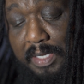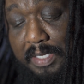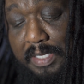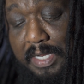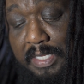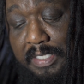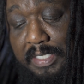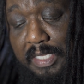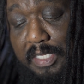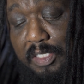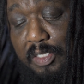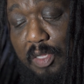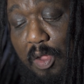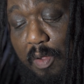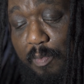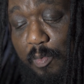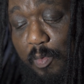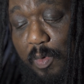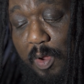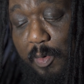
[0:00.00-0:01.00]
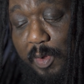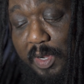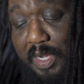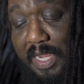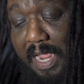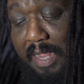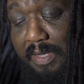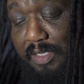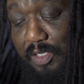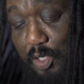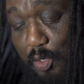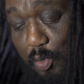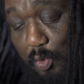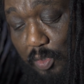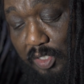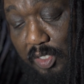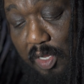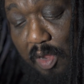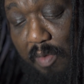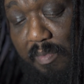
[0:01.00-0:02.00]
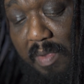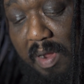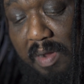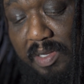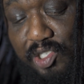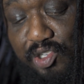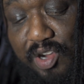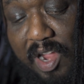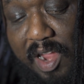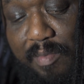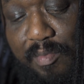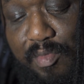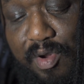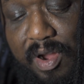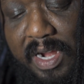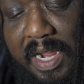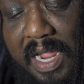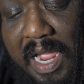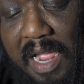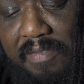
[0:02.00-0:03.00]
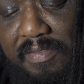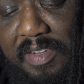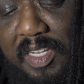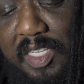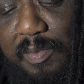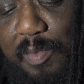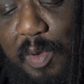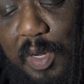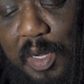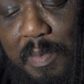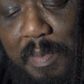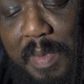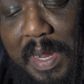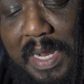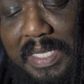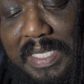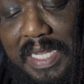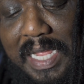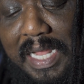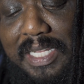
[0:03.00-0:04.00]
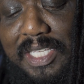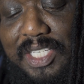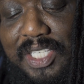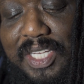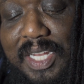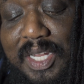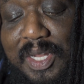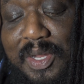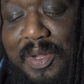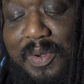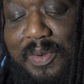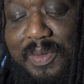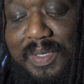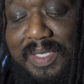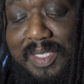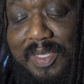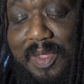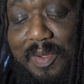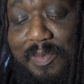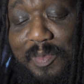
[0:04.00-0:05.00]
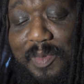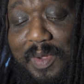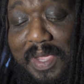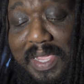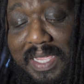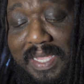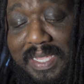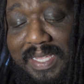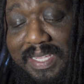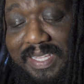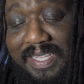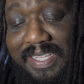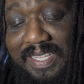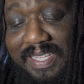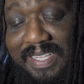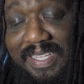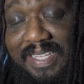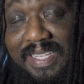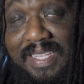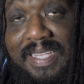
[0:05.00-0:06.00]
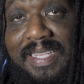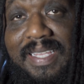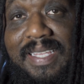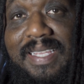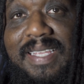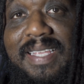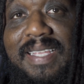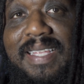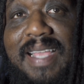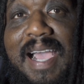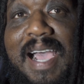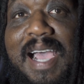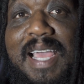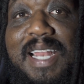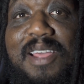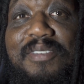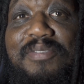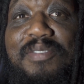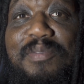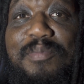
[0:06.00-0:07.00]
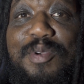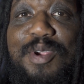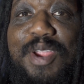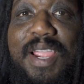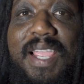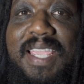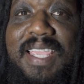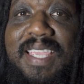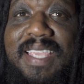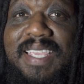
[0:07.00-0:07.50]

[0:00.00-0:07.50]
this is something where we can use something and try to break off this, but the mental chain now is something where harder to break.